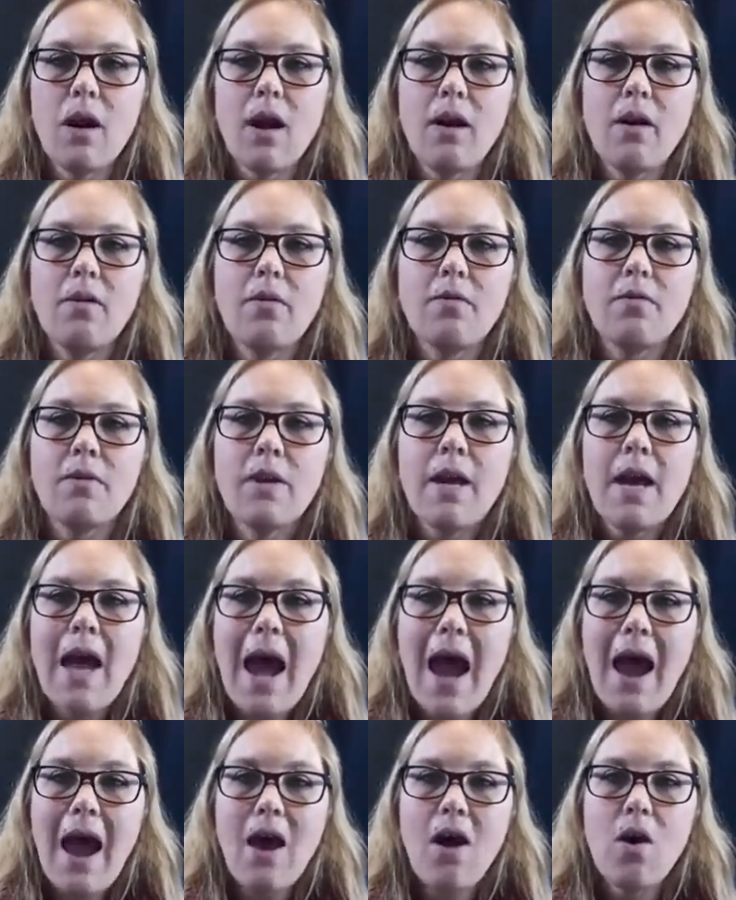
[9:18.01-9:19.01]
of
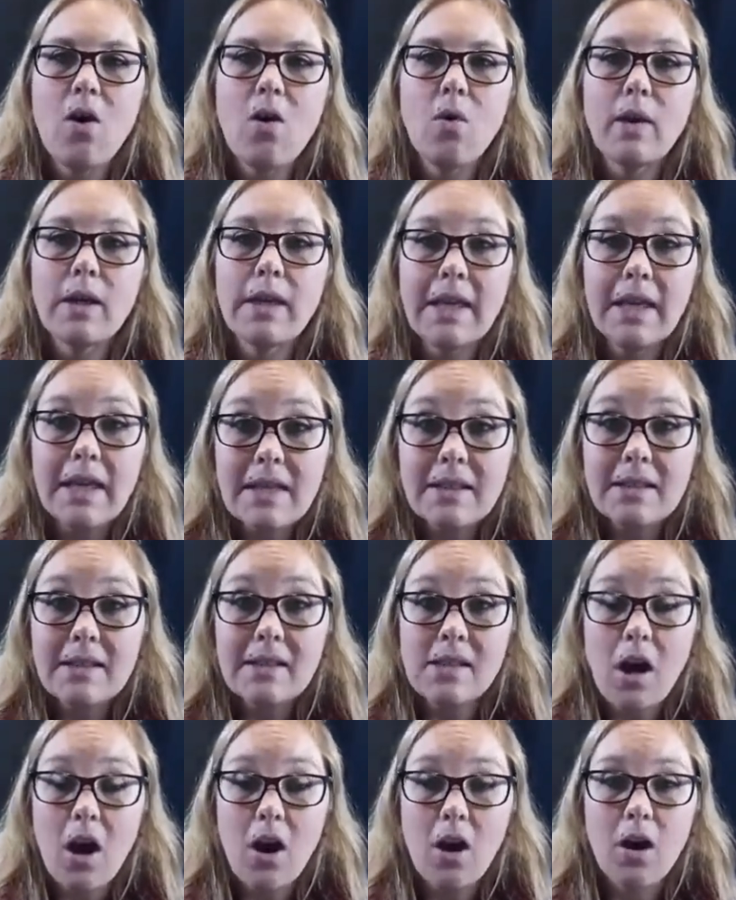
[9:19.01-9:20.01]
how
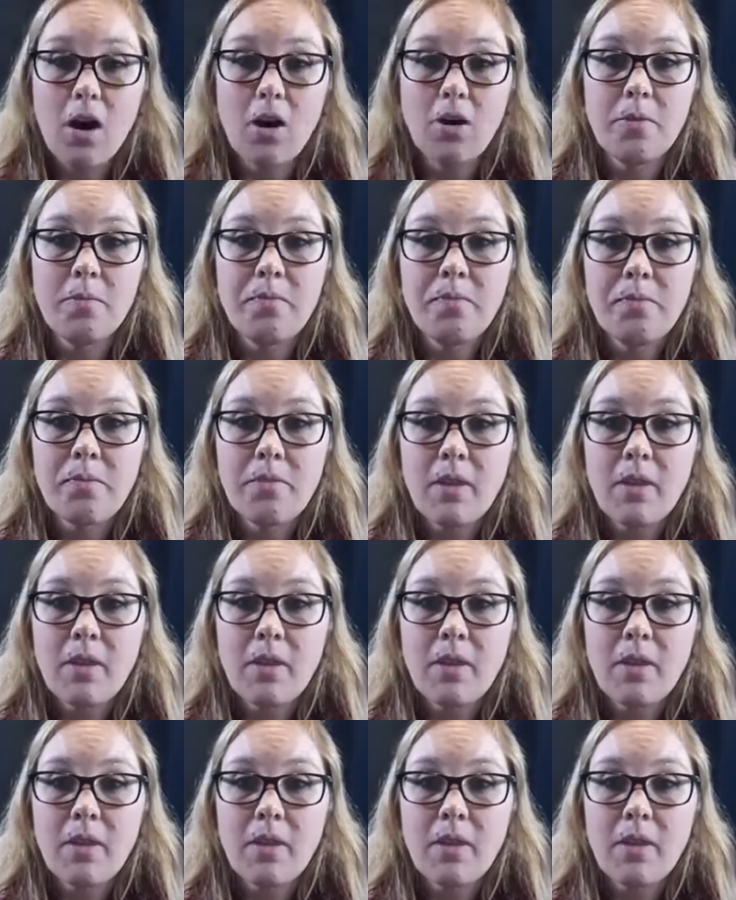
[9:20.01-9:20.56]
kids are